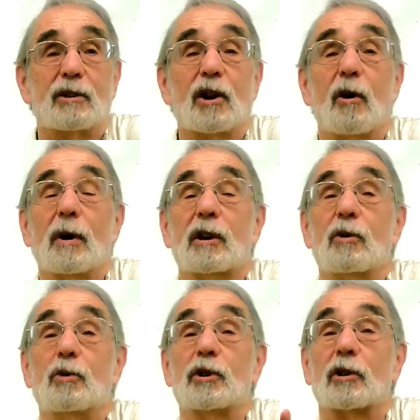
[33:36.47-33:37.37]
knowing
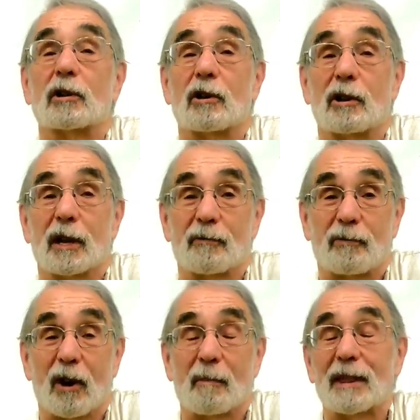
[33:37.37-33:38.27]
who you're learning
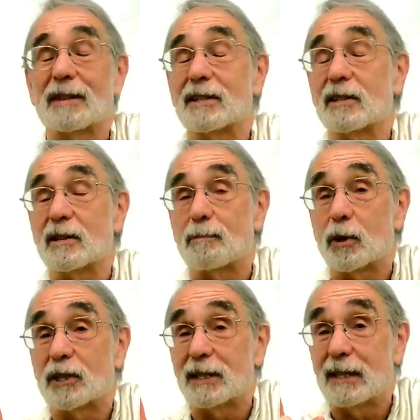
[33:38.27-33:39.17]
from. And this is a
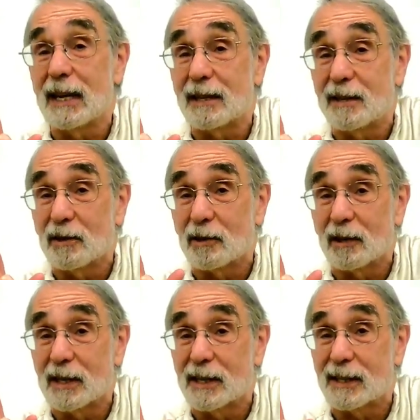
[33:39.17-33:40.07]

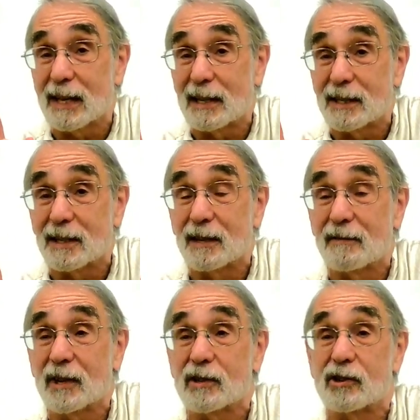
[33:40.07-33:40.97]
particularly
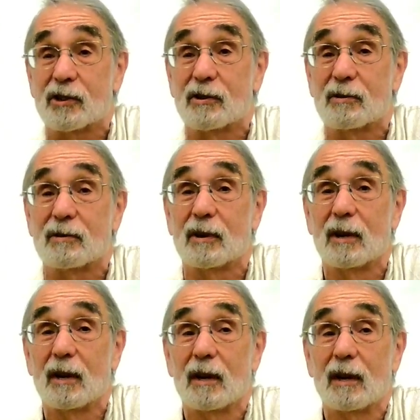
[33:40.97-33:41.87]
sensitive issue
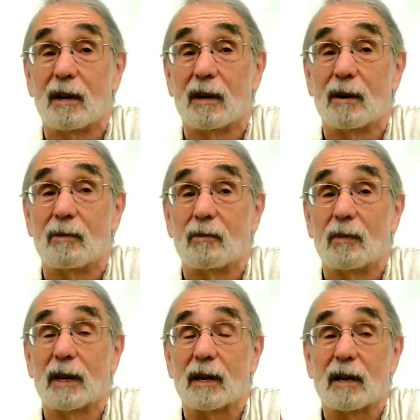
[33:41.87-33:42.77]

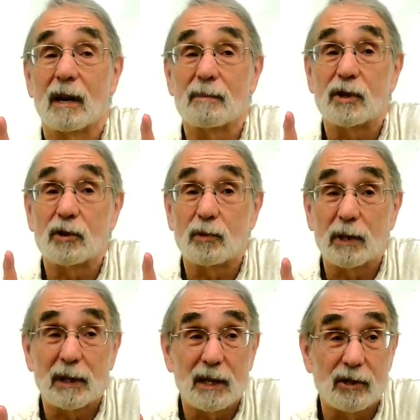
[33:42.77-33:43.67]
when it comes to
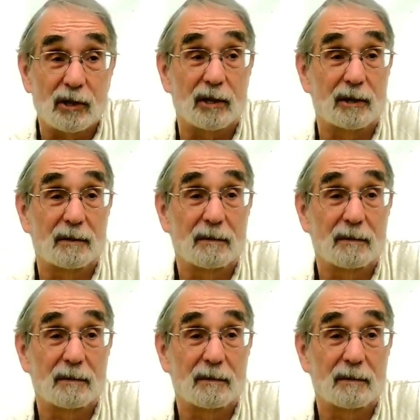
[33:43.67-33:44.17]
religion.